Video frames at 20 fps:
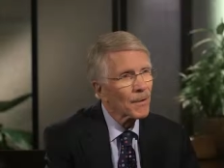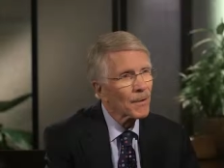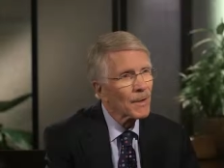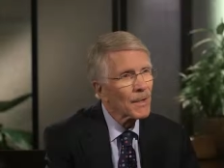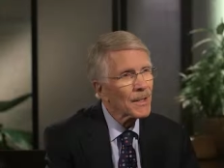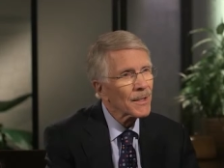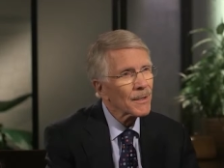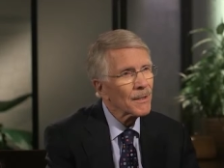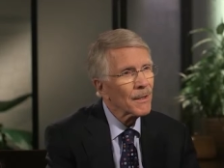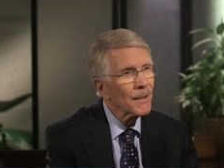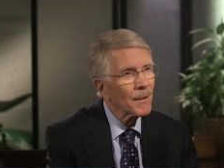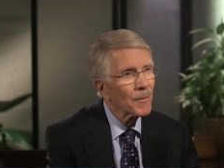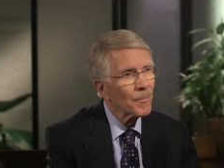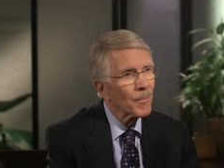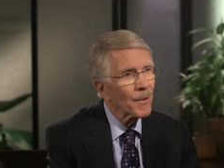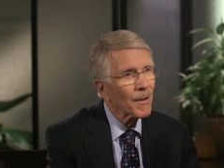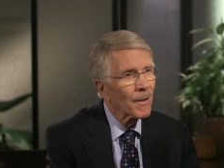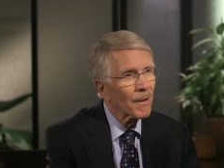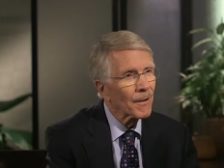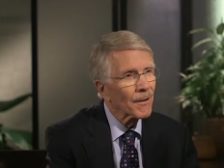the listening
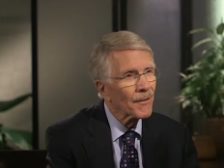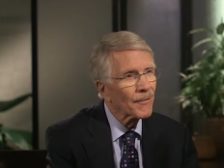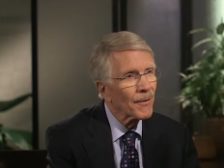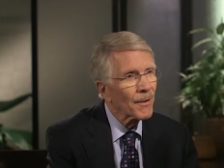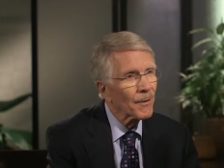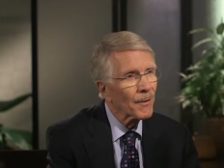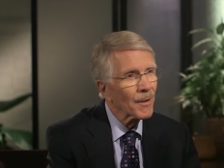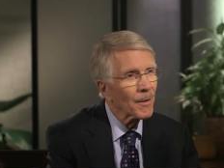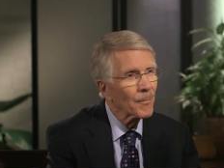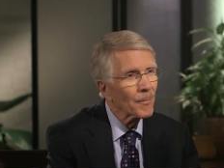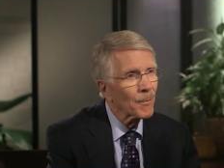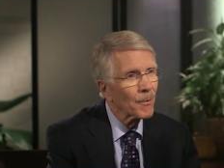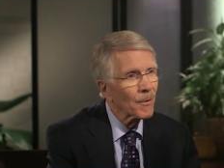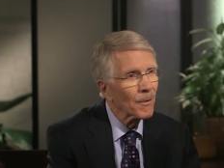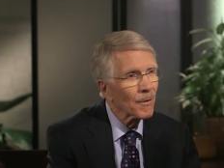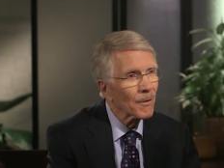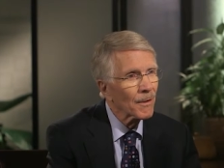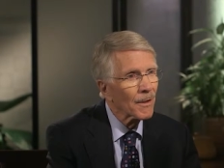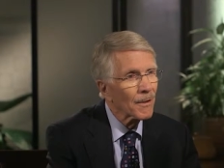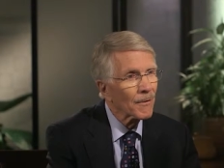part is very
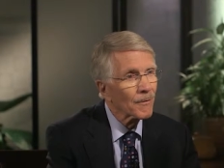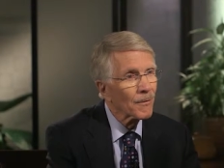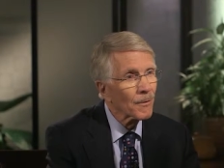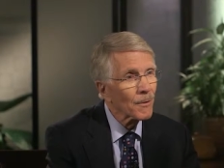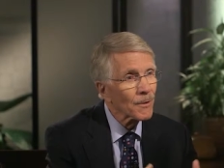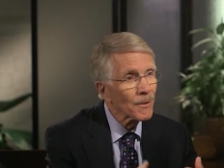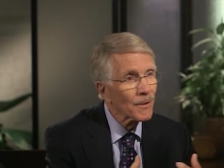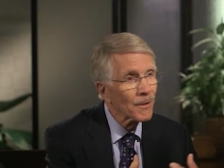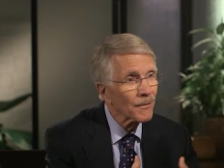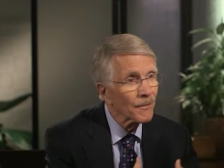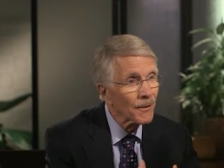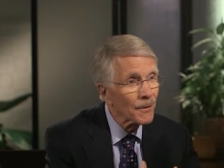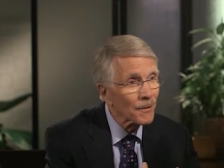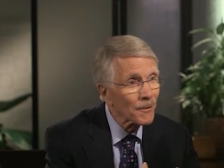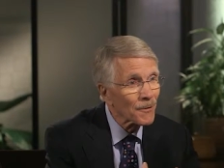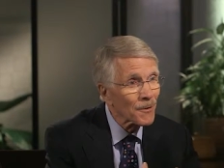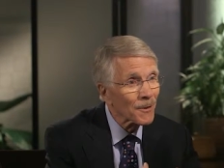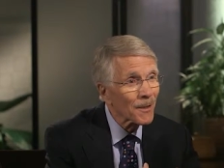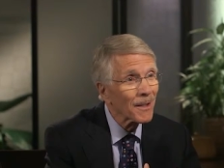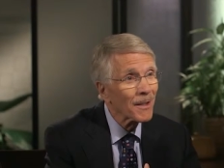important. And of course, in the field
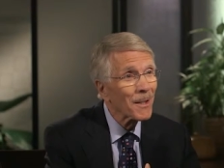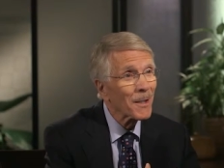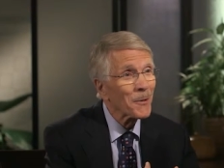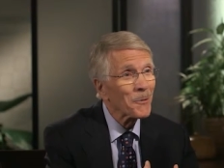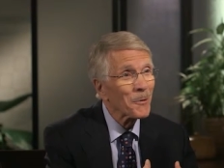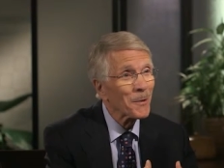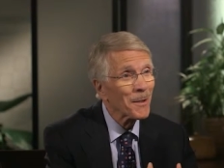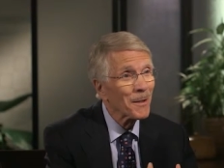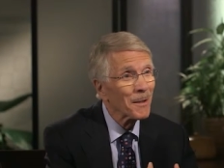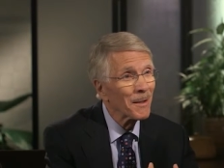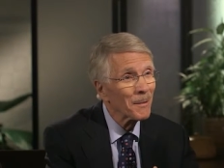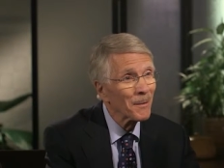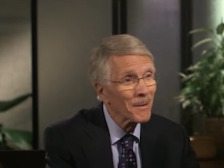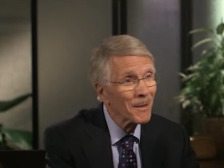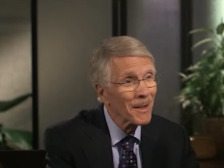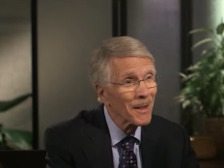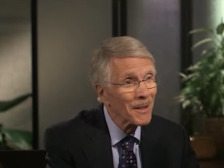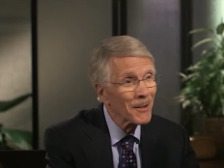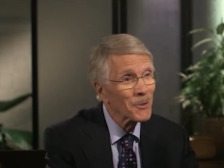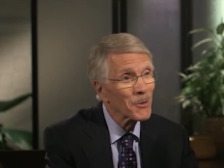of psychiatry,
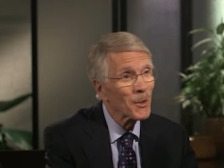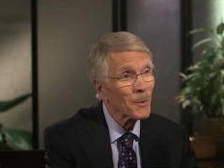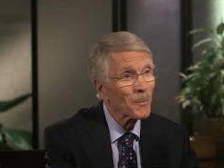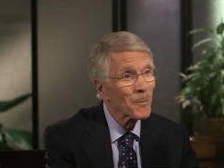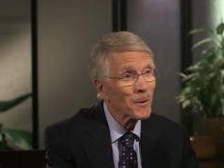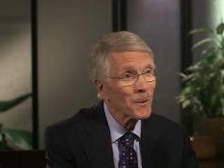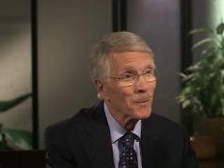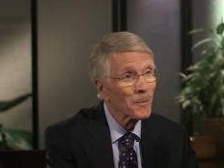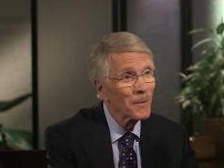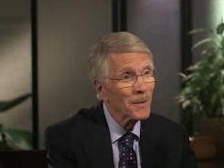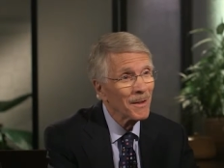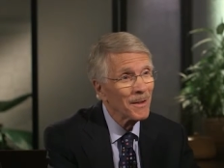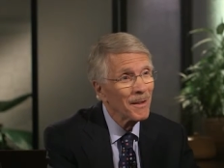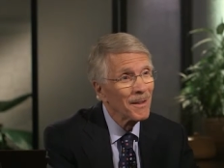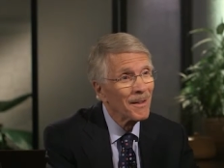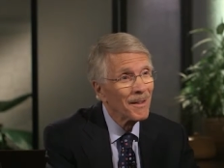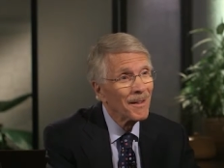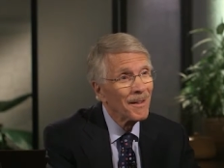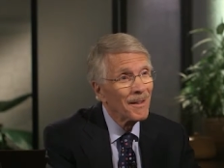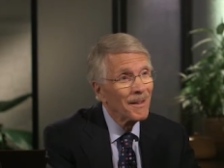that is something we
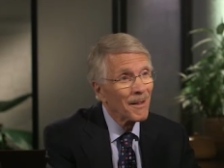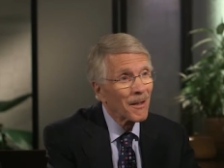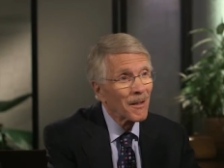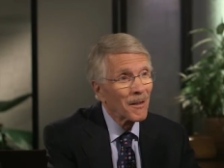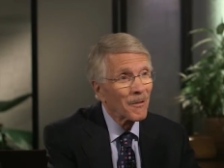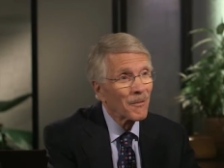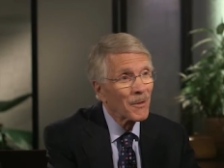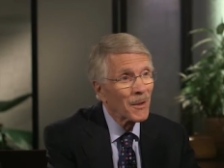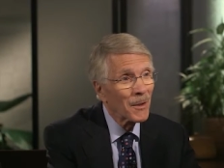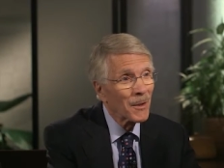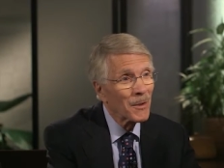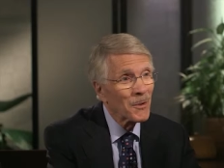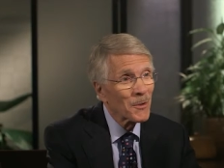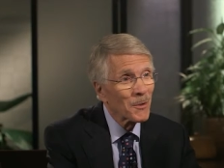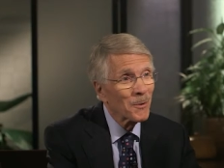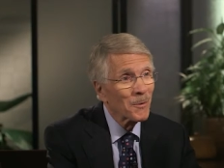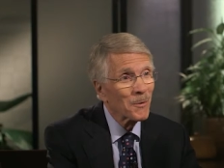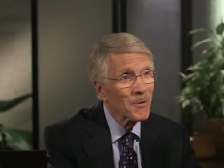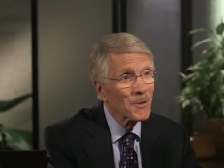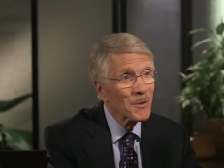are very
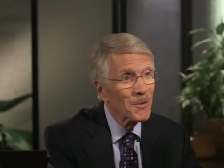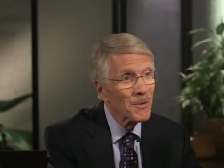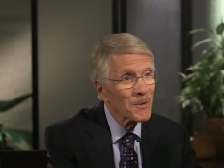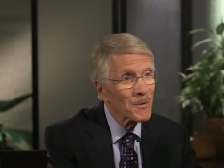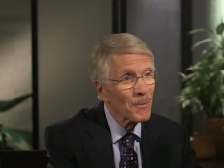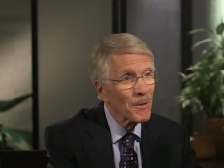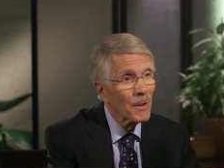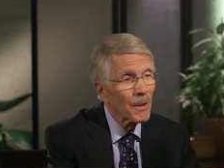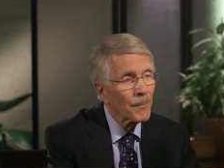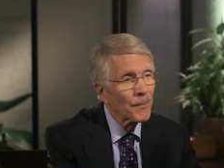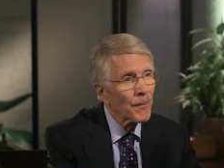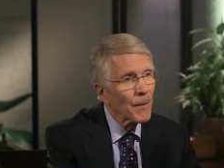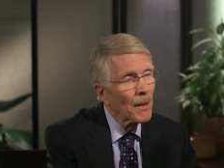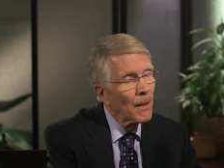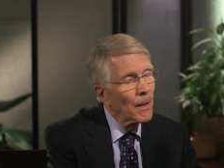attuned to as well.